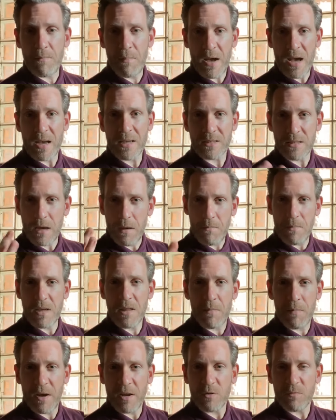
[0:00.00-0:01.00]
pass and meet
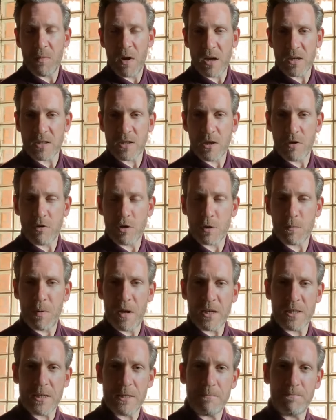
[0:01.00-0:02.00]
the benchmarks that you're
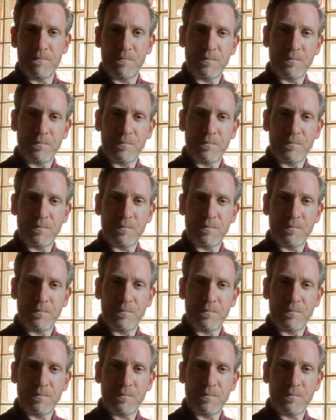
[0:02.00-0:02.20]
expecting?